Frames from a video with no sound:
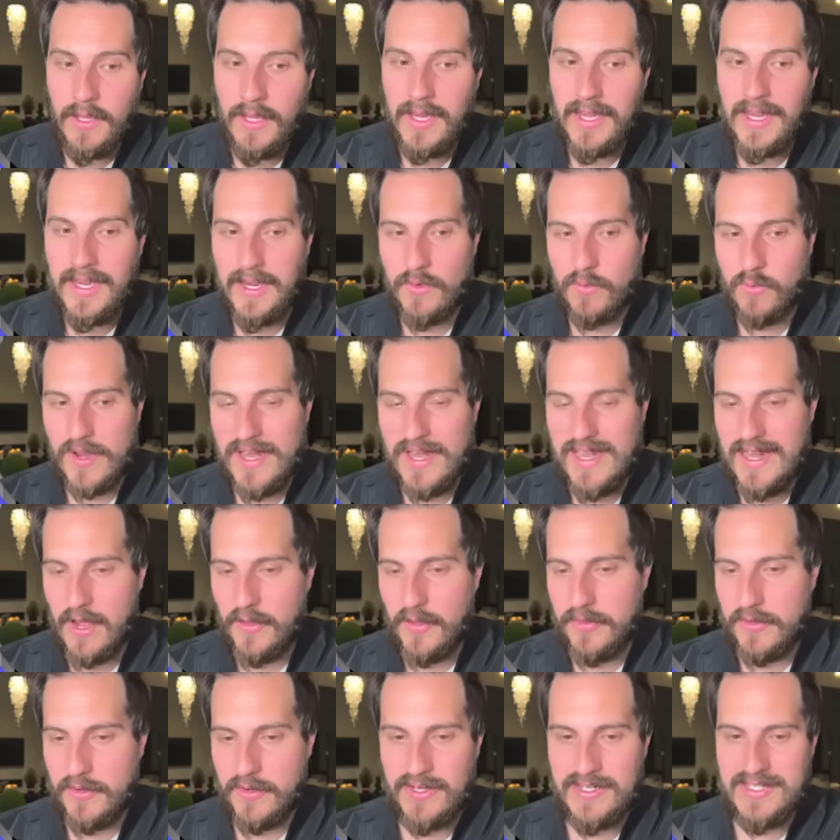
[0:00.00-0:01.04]
And right
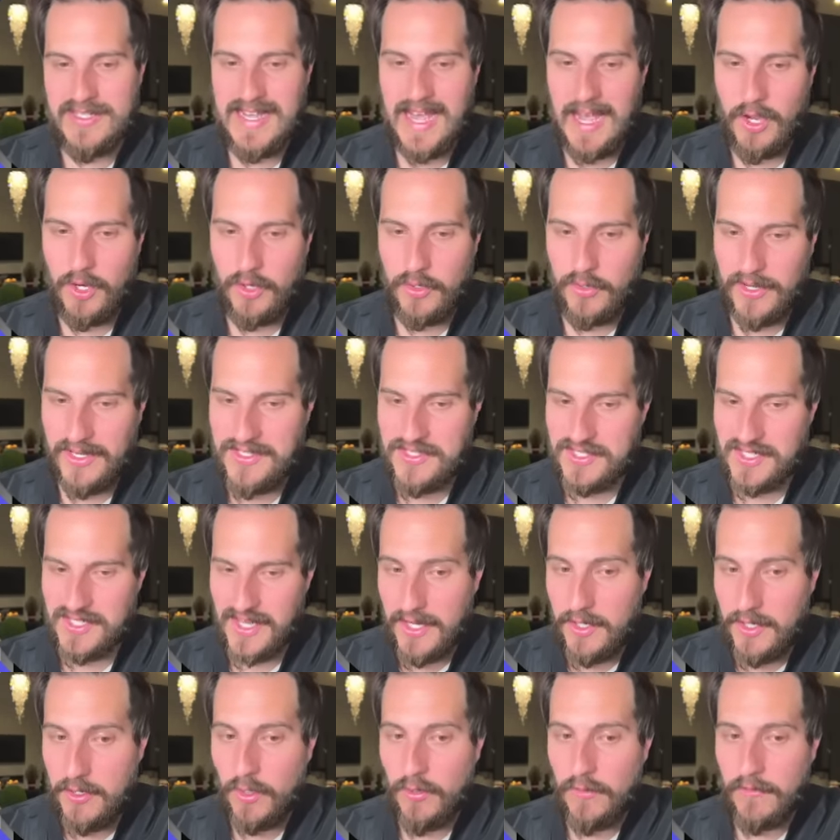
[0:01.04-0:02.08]
now they're in a downgrade
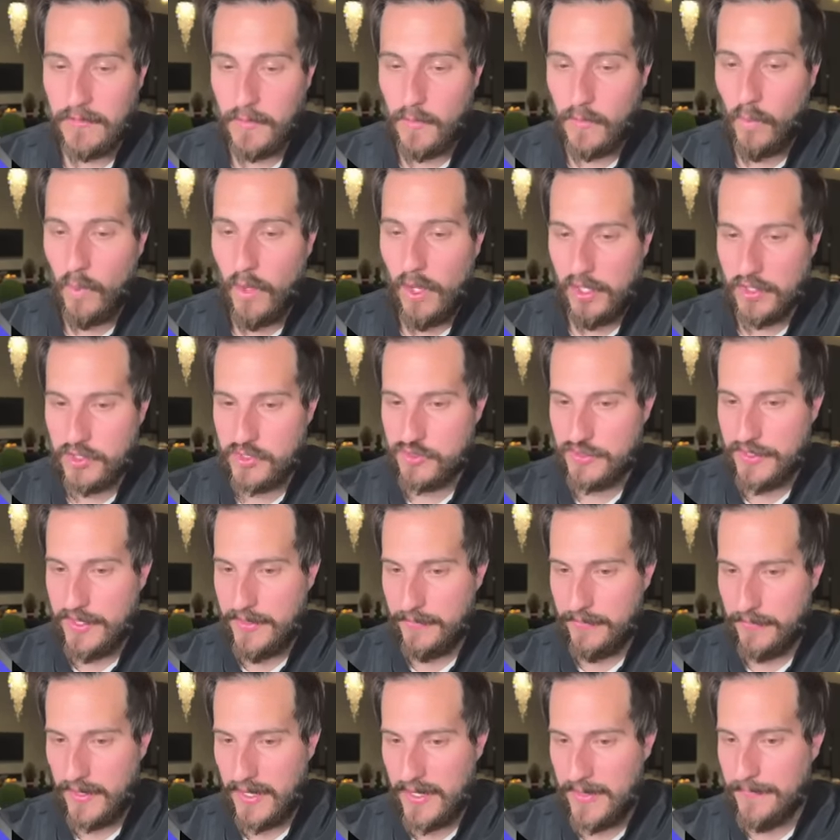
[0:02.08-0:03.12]
cycle from Wall
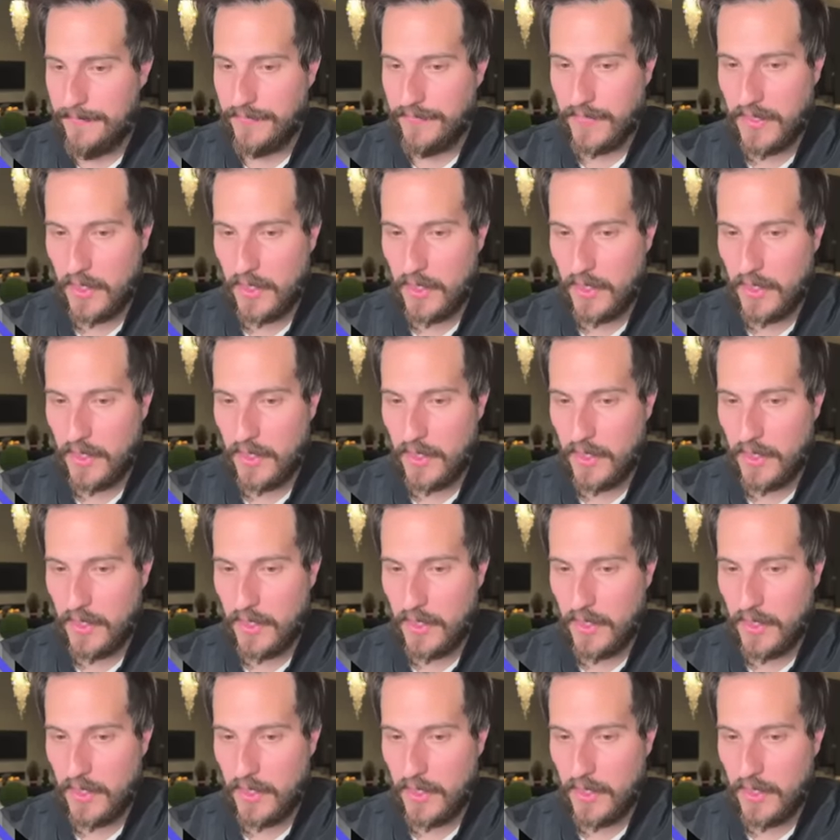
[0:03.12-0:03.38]
Street, right?